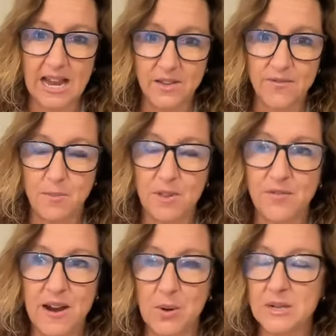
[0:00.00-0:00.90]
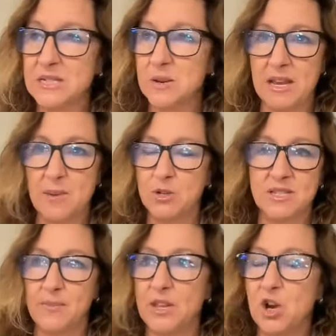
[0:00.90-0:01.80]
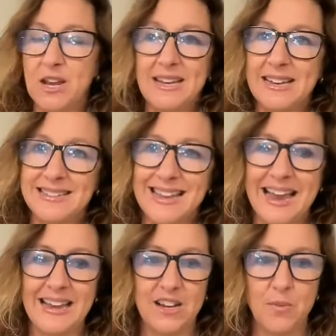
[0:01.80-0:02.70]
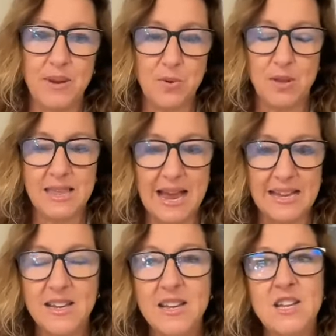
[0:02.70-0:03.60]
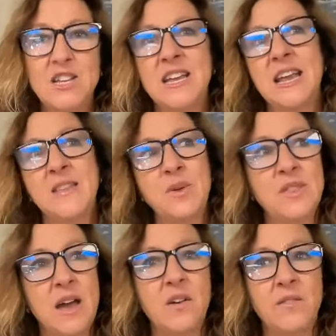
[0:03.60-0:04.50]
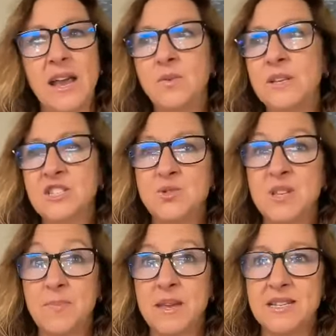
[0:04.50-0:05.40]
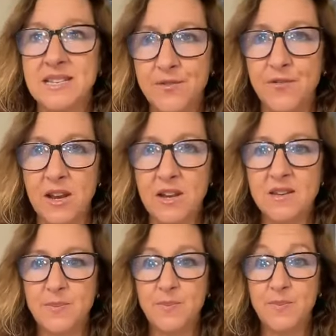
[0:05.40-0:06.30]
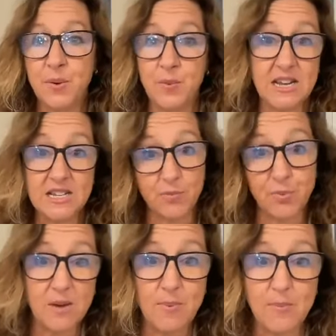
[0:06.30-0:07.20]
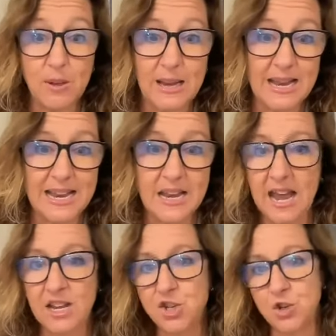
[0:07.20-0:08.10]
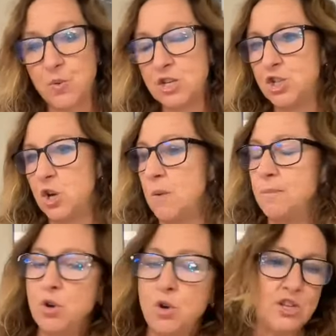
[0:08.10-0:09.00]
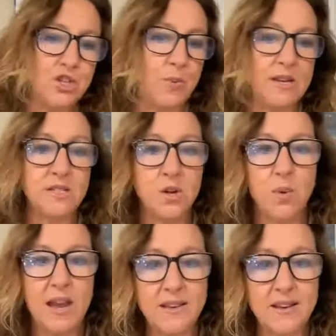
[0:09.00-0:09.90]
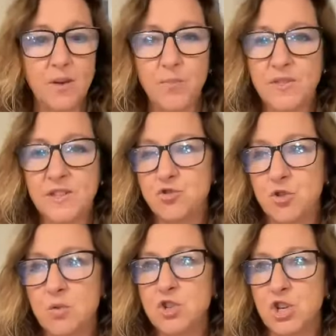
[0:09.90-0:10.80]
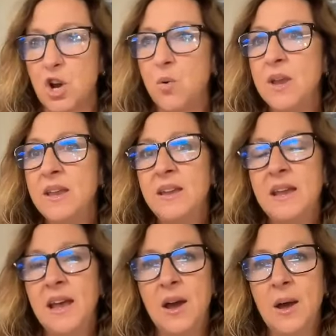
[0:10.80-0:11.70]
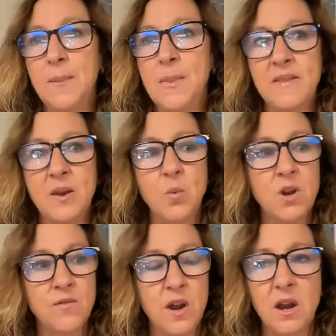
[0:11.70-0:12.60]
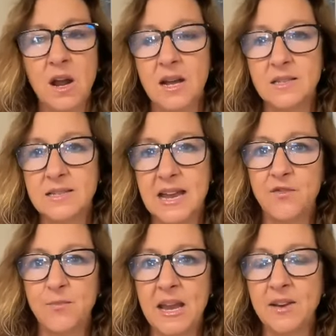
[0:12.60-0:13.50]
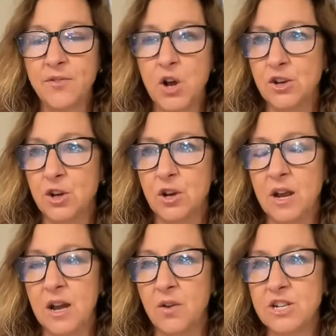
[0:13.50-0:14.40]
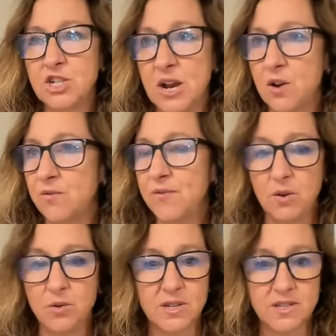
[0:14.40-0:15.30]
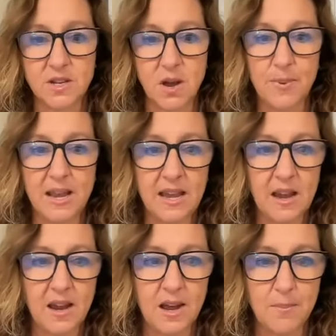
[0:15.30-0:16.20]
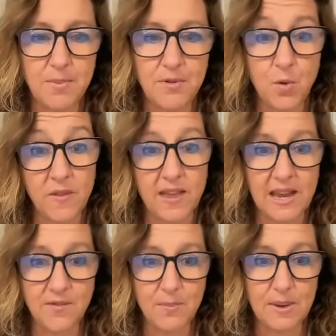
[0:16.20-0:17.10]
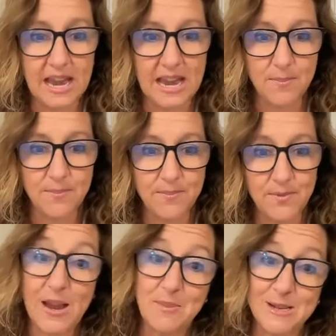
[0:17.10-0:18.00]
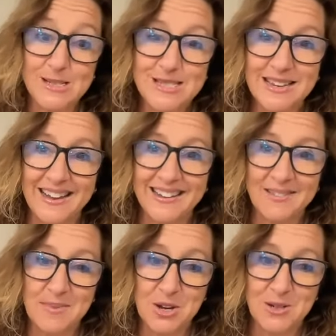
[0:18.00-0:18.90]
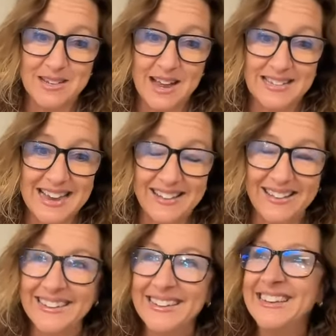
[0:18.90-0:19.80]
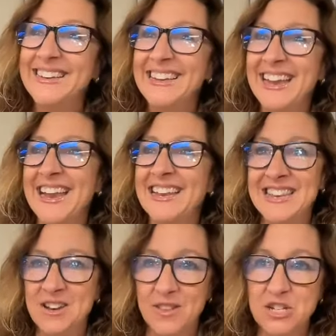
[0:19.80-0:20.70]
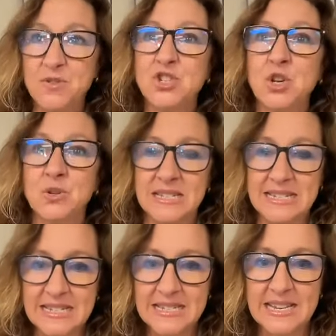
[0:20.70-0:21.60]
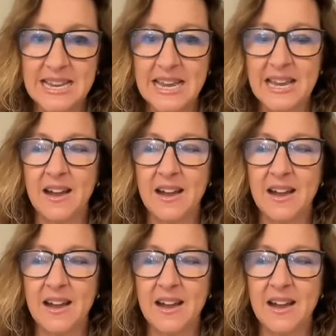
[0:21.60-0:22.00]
The Falmouth Fireworks Committee put something on, and it's like, how do you compete with that? And then we thought, all right, well, let's do something different, but we need to bring people in at night. Should we show a movie? Should we? So we ended up with this drone show. And then one of our staff, Megan Faulkner, reached out, found this company before they even became famous on America's Got Talent. And, they do the shows in Disney.